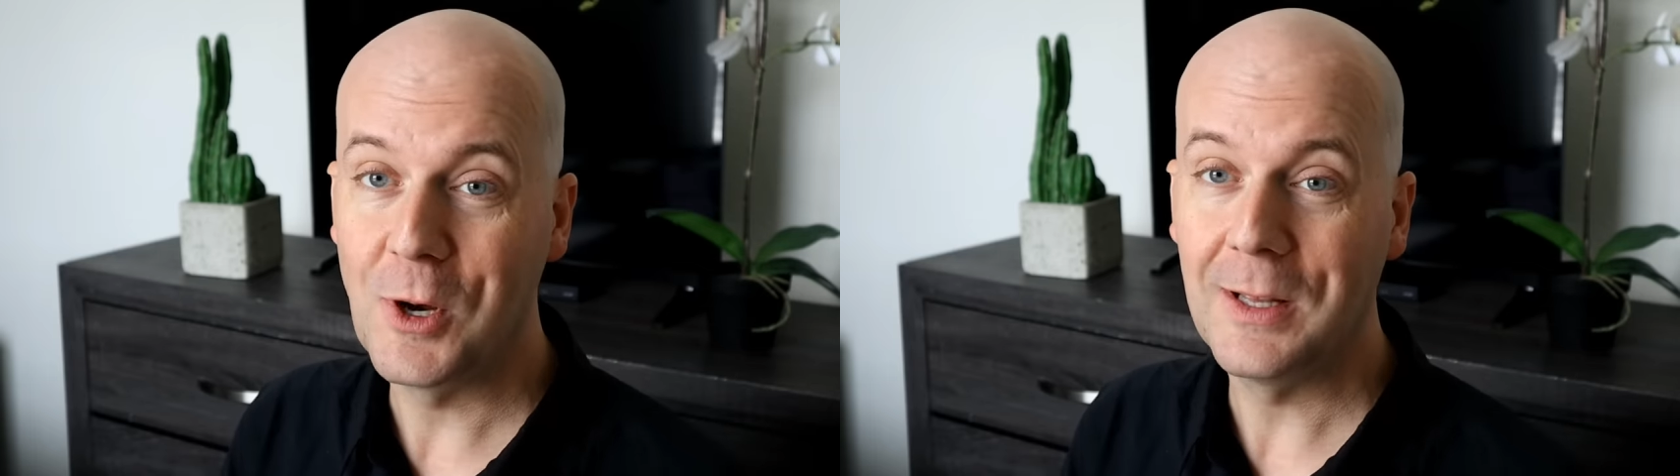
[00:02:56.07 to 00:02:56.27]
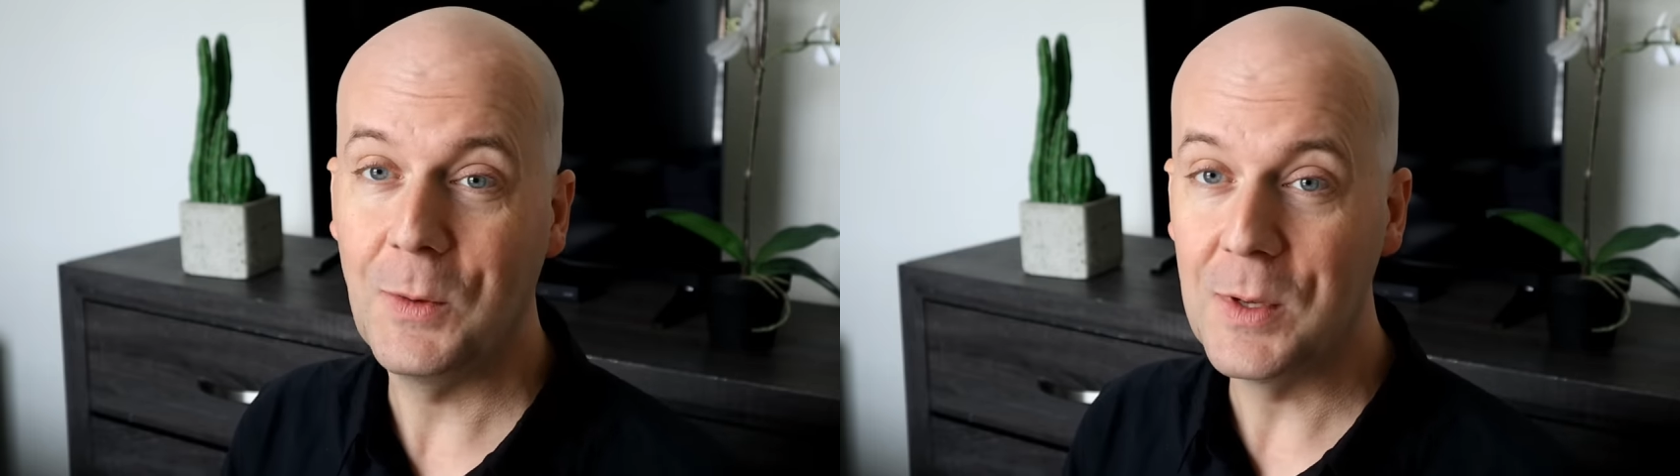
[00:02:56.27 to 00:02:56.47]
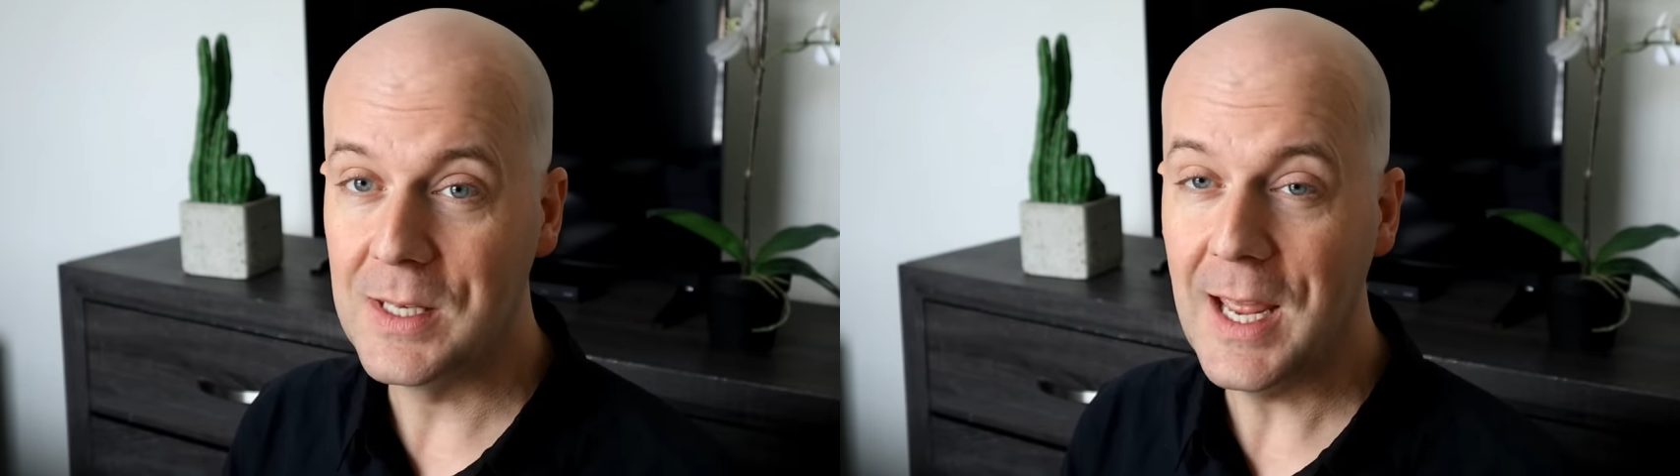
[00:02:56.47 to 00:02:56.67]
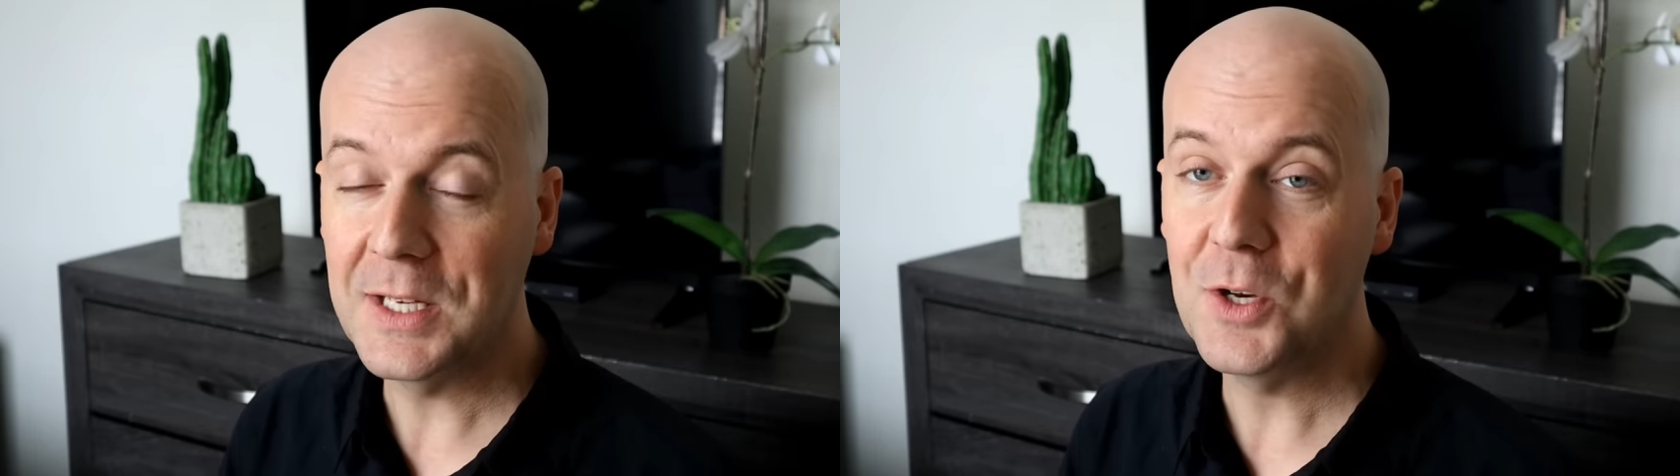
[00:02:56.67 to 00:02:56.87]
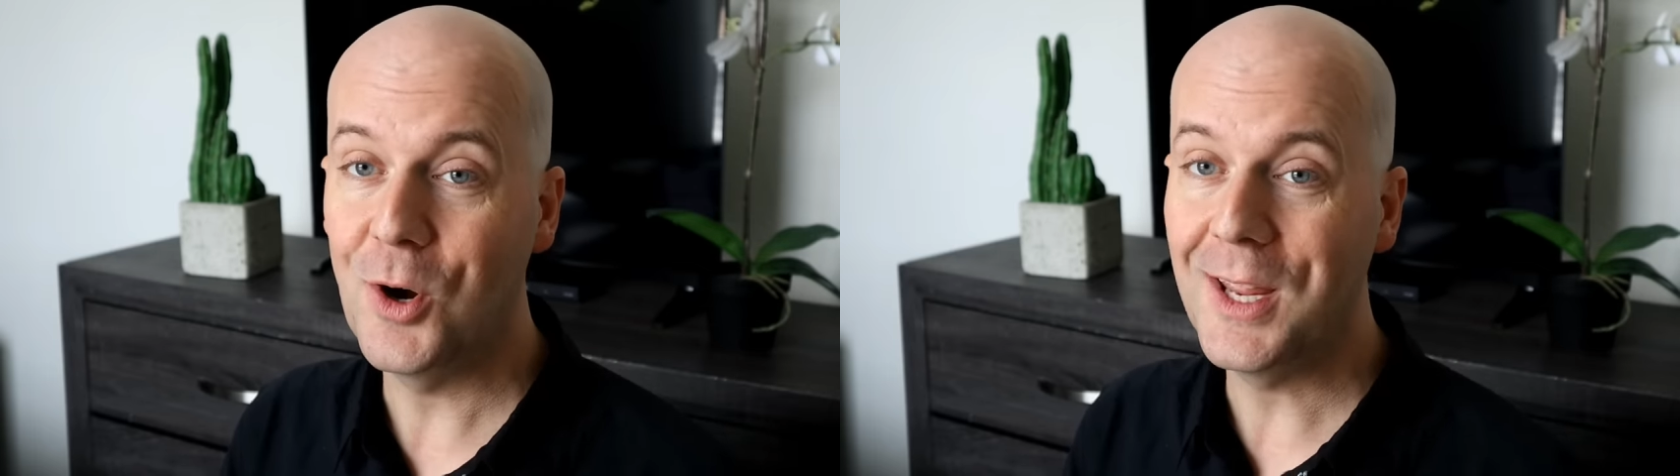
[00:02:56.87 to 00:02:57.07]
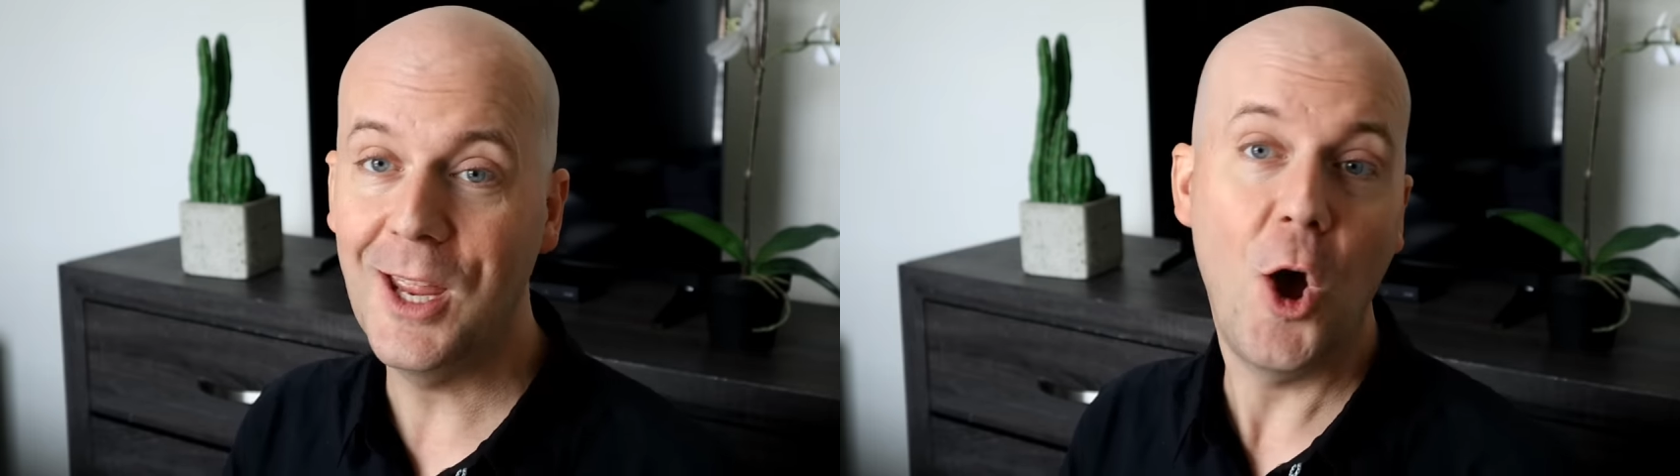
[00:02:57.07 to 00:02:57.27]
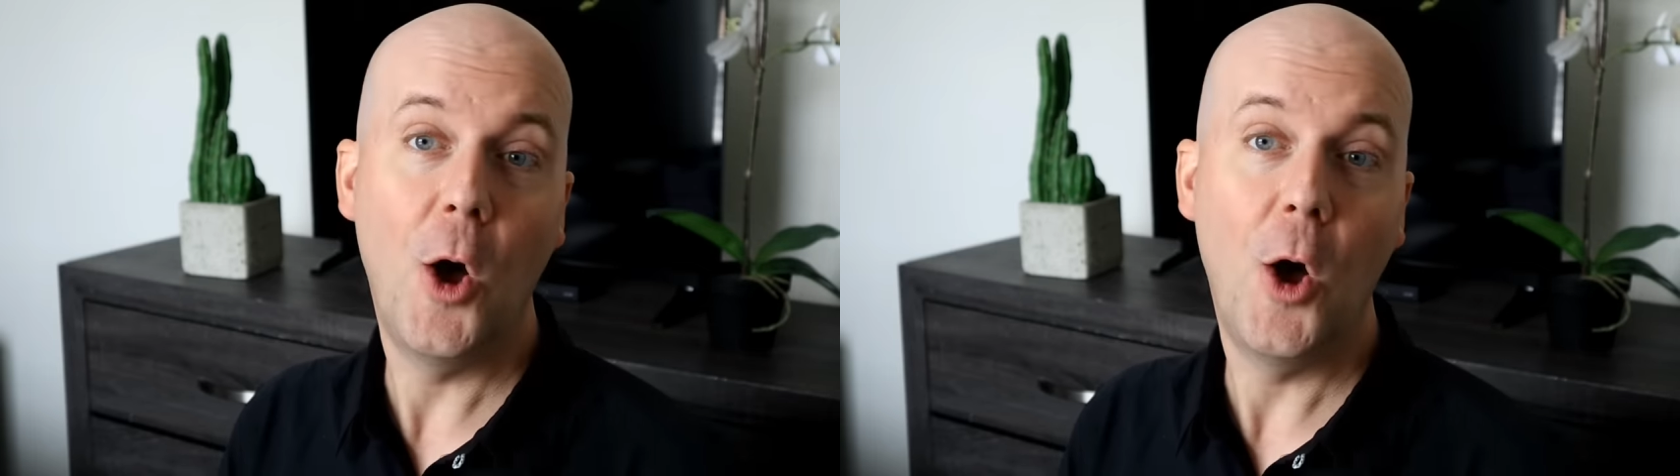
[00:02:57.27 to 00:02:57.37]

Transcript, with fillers: directly with Nexstar to get